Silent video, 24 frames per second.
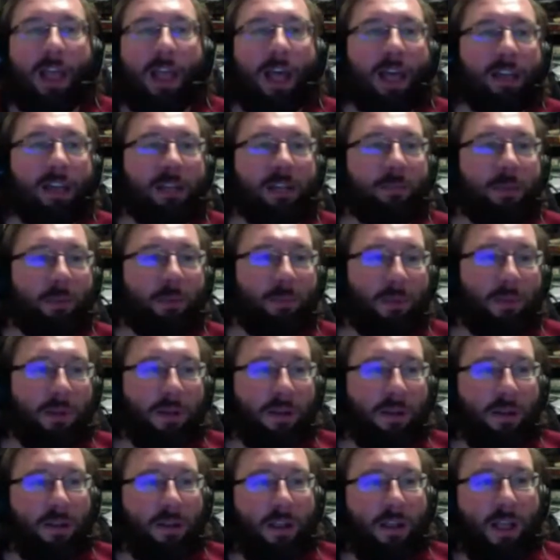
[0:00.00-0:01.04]
added
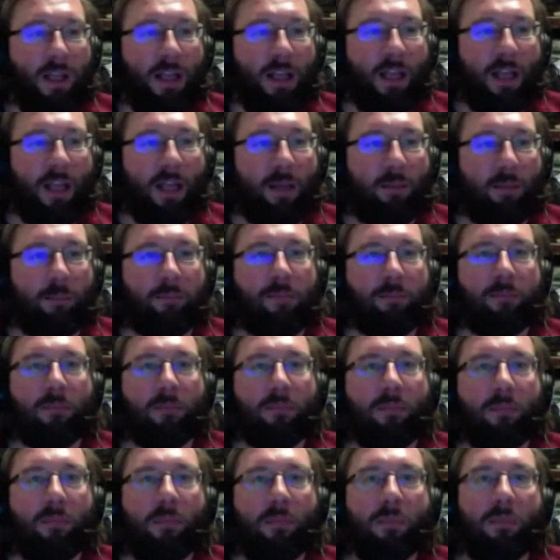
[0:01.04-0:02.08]
people,
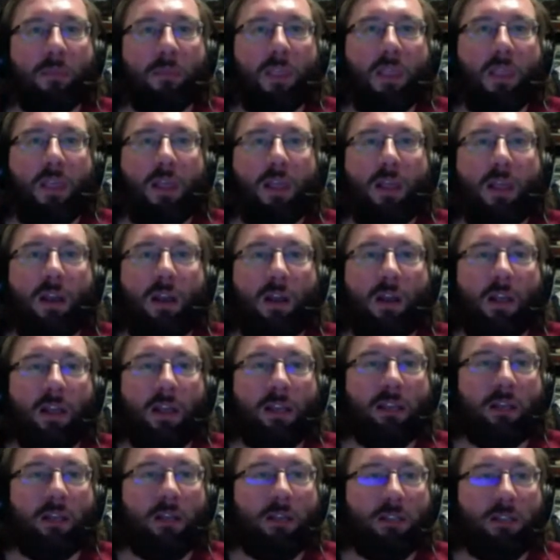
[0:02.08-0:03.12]

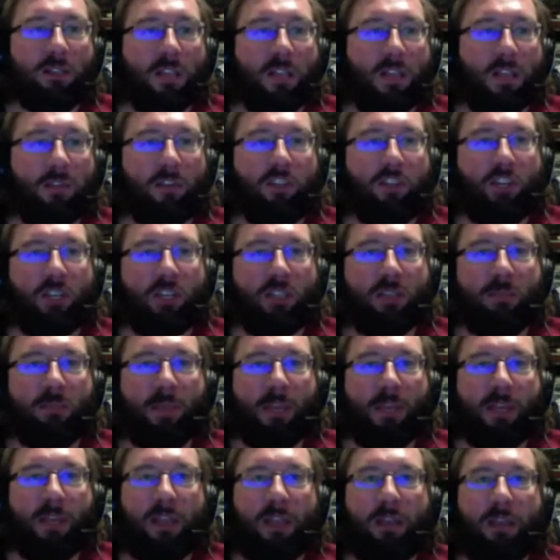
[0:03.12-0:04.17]
like Sive and Jess and
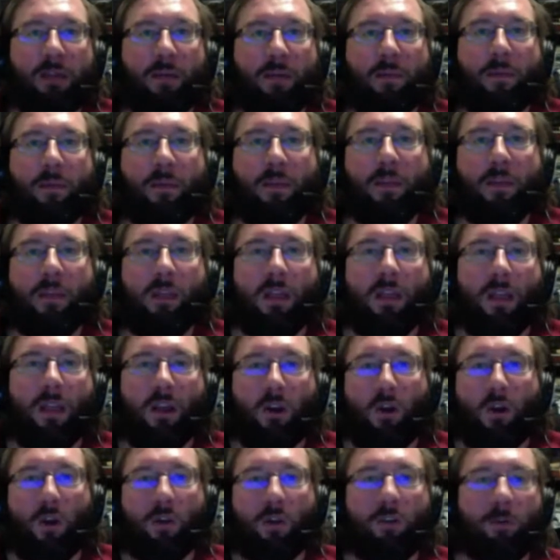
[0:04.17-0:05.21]
Becky,
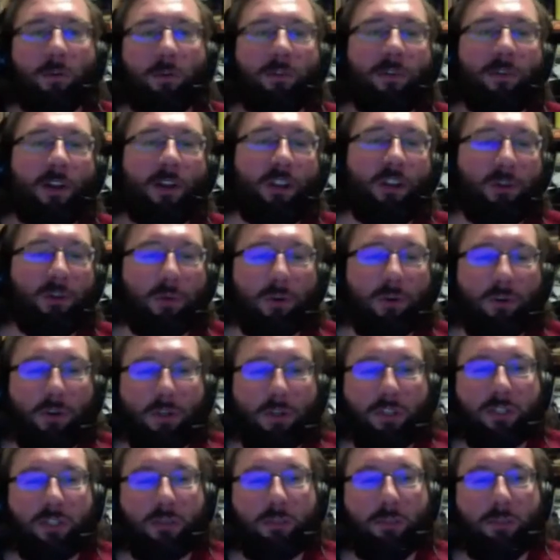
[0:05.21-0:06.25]
all of whom are fairly new
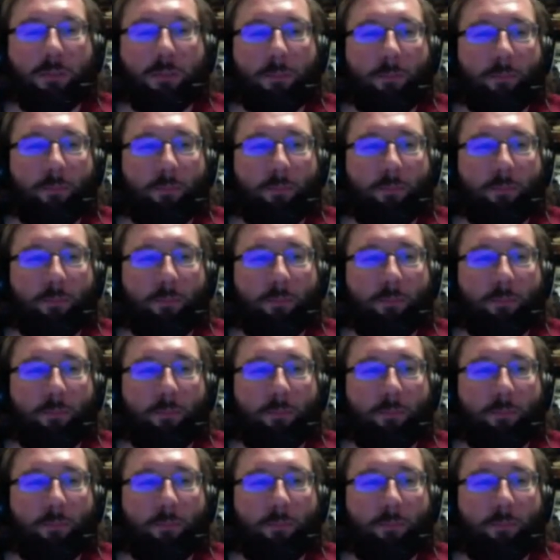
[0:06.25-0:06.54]
recruits,